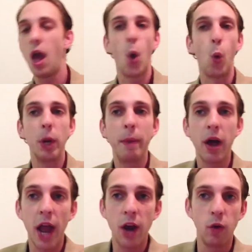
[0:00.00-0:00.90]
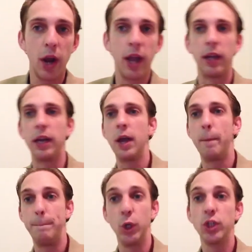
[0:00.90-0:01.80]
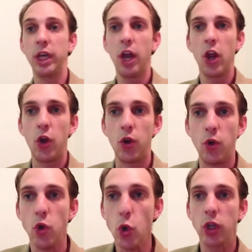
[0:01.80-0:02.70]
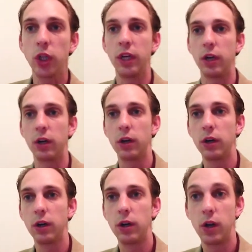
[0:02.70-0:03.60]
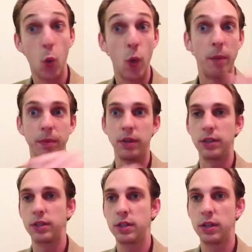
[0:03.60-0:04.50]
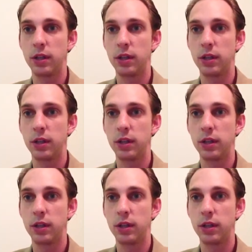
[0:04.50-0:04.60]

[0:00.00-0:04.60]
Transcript: What about Iran building nuclear weapons?